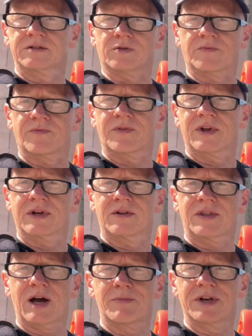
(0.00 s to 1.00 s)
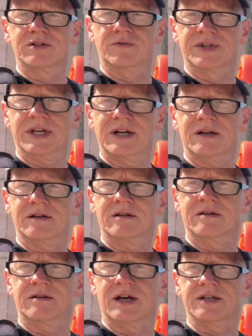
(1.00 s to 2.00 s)
So that bridge over there,
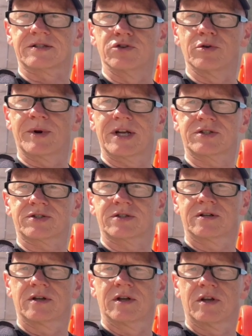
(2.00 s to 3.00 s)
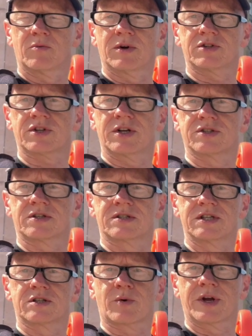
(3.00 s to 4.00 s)
that's the new bridge, which as you can
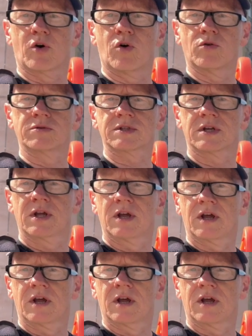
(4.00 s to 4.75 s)
see is quite old,